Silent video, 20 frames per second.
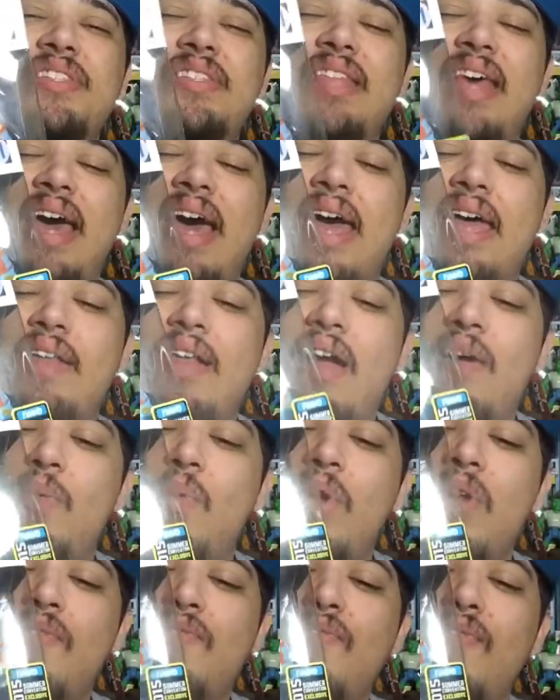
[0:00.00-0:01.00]
to that, I
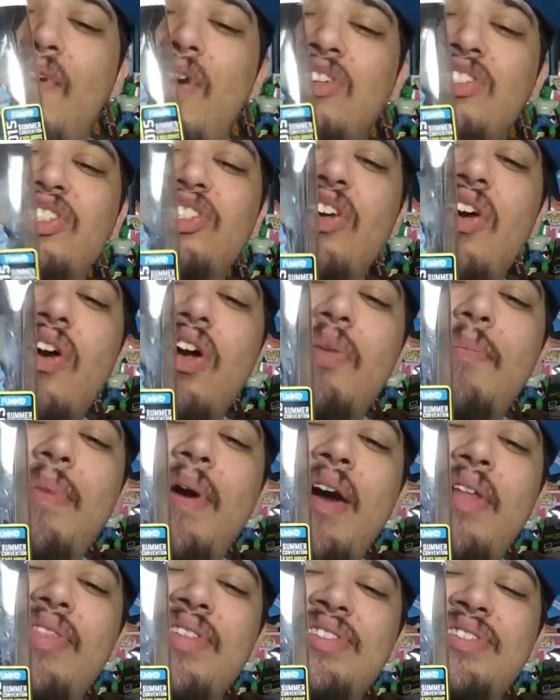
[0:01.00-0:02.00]
want to first talk
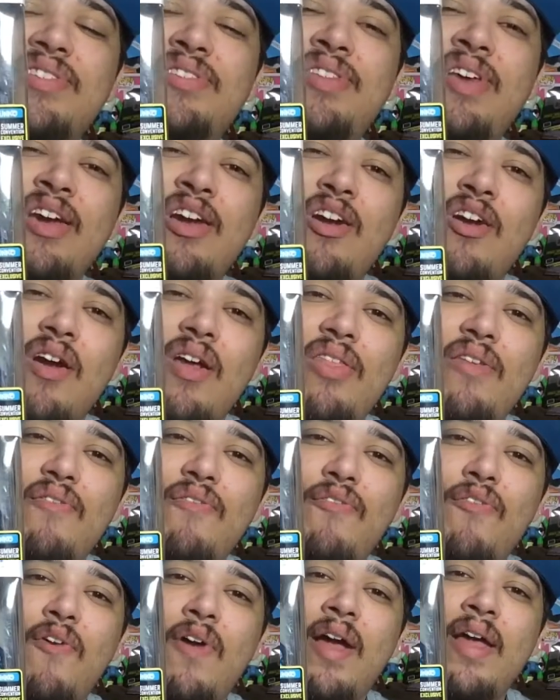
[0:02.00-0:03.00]
about the sticker on the
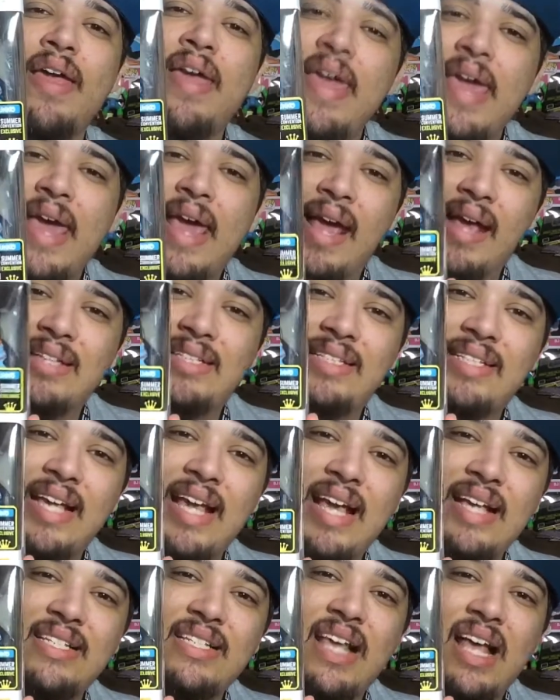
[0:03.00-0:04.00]
front. It
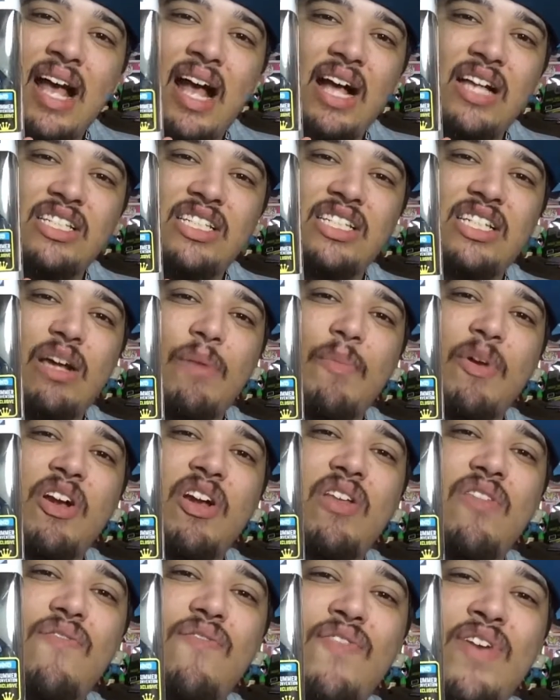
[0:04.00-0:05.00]
says a summer
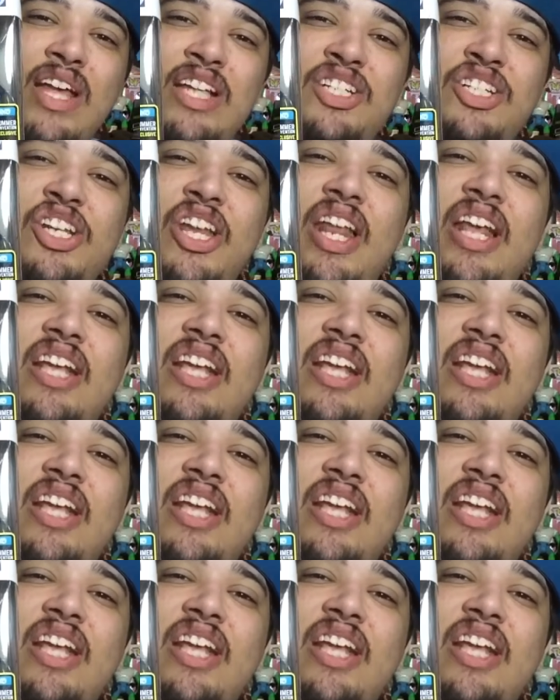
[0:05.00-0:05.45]
convention